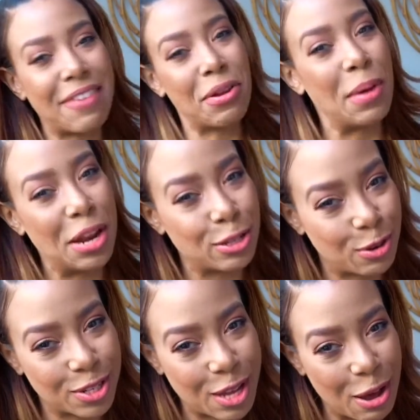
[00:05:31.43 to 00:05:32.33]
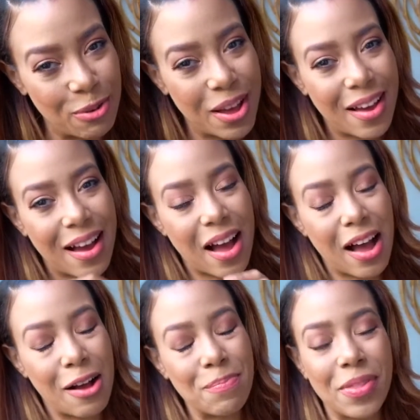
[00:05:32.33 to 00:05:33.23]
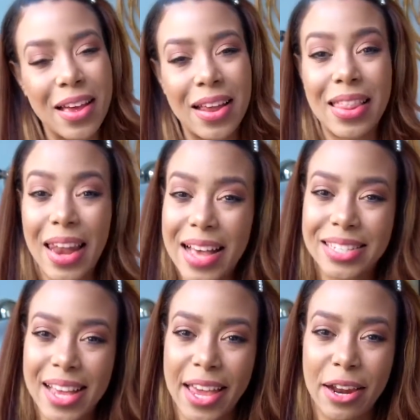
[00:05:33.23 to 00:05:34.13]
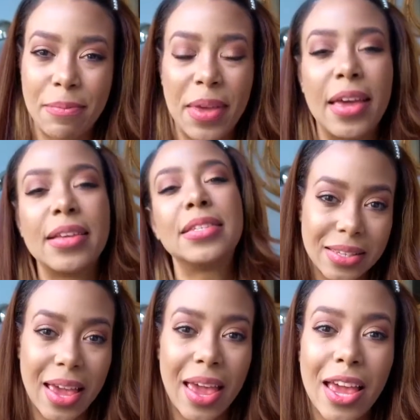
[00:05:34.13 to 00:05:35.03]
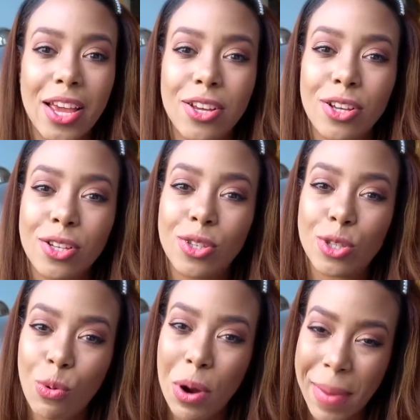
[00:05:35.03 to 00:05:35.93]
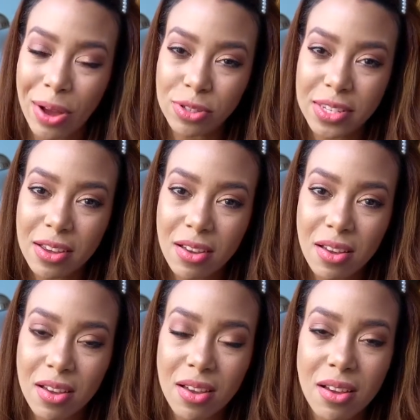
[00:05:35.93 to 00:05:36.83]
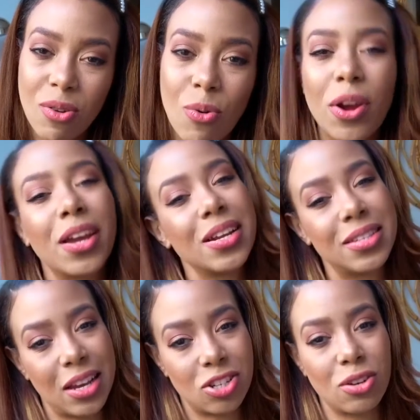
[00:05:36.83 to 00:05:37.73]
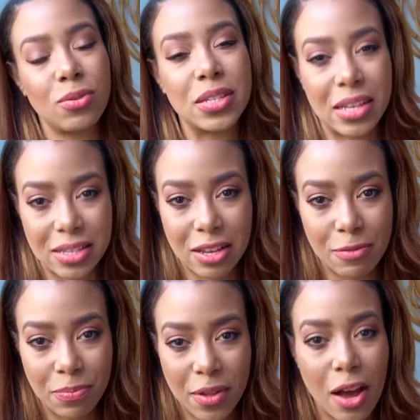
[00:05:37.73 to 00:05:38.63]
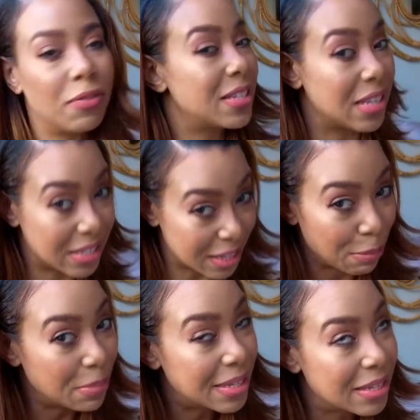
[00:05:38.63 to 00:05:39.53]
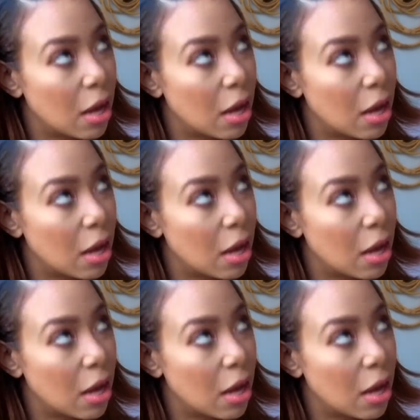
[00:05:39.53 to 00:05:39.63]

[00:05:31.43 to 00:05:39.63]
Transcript: 7 minutes or so. The last item is a door mount organizational system of systems